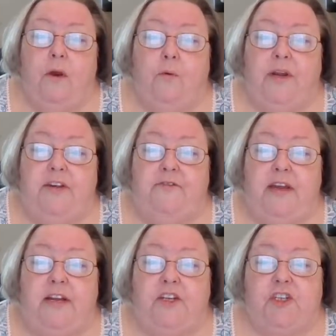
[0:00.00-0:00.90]
When he
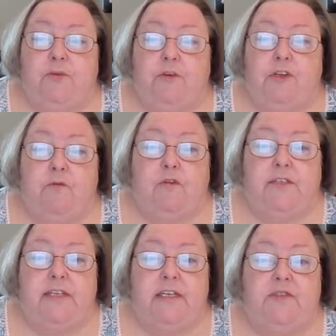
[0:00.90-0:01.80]
finished, it was over
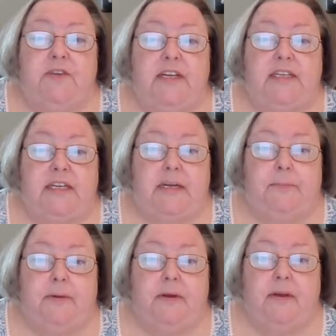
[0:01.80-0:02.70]
6 feet
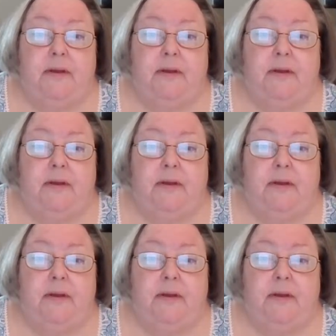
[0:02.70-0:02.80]
deep.